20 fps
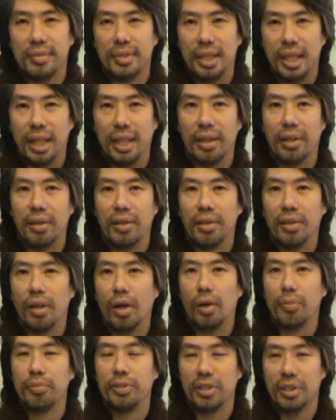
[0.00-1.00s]
then
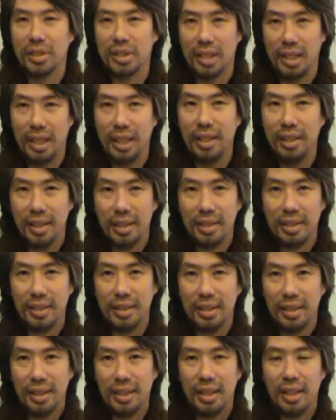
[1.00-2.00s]
obviously
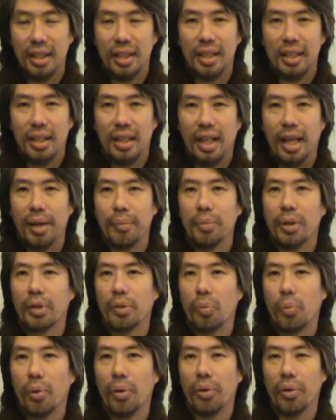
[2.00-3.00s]
I'm
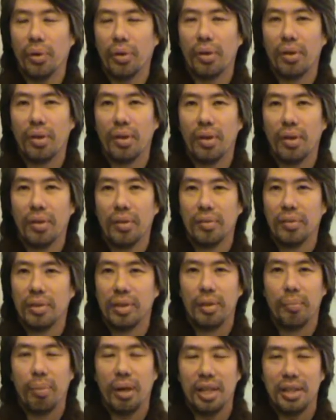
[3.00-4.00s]
not worth
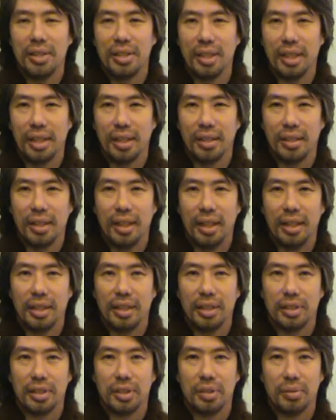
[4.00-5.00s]
the blessing. I
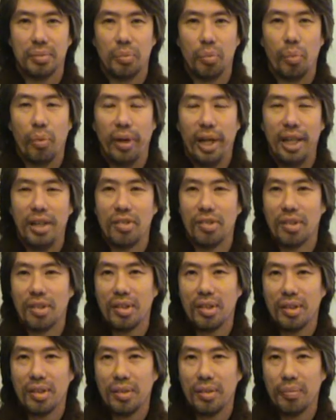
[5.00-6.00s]
just waste
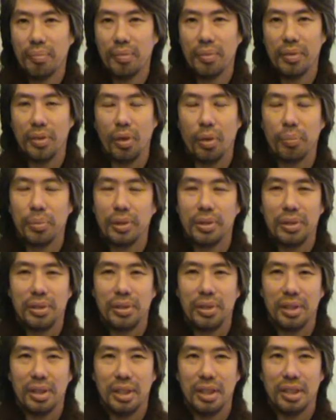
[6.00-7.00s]
and
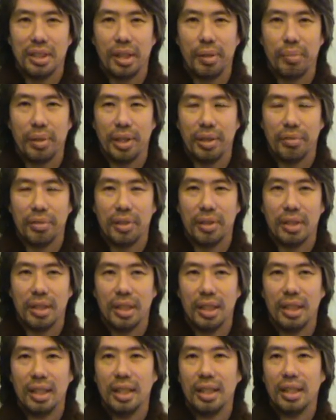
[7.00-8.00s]
opportunities I'm given,
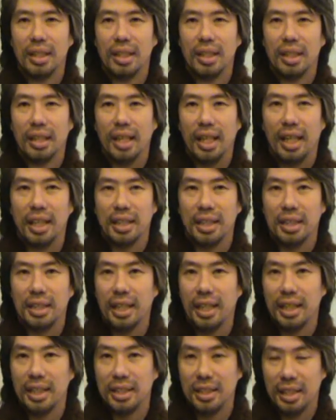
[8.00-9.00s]
and the
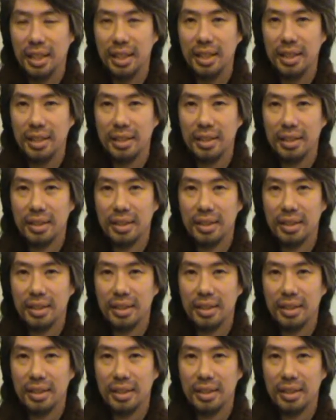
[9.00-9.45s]
deity